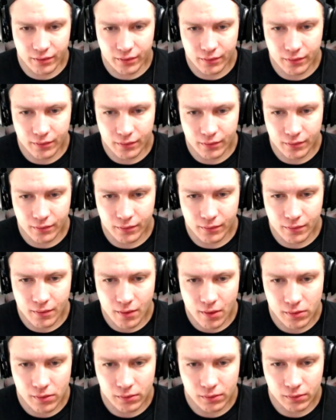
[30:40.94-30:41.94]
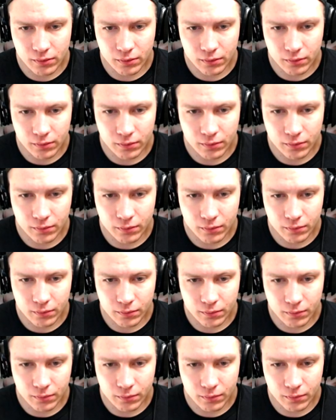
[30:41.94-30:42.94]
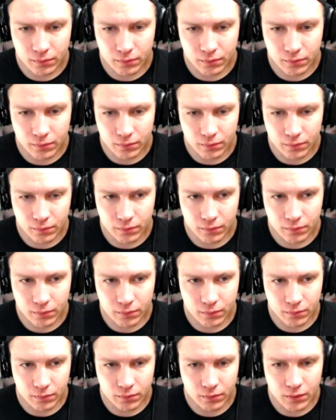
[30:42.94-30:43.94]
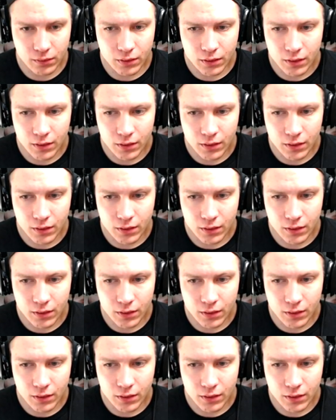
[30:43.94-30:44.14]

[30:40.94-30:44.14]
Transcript: No one is speaking in this clip.